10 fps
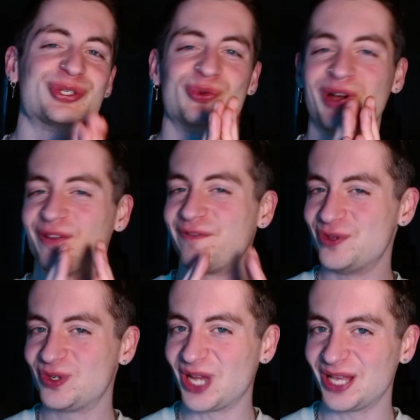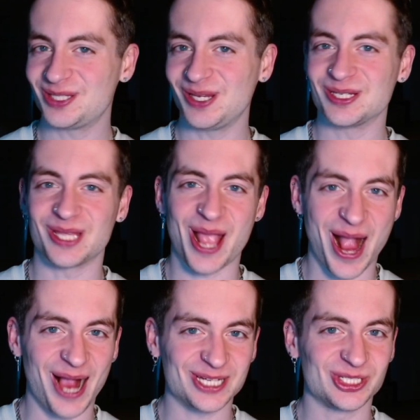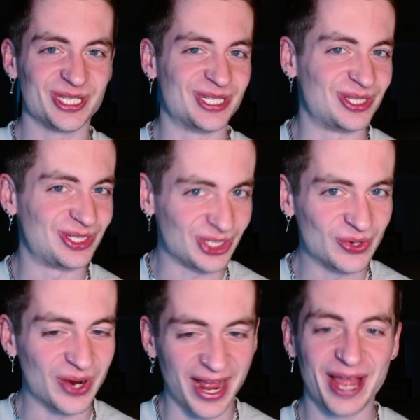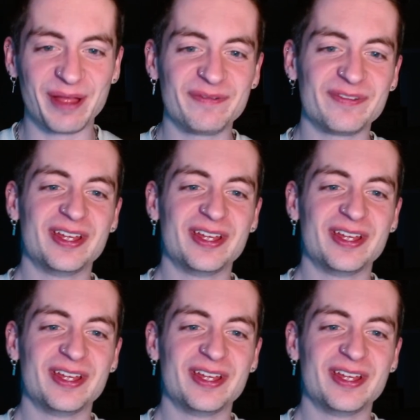well, the few cutscenes they actually do have,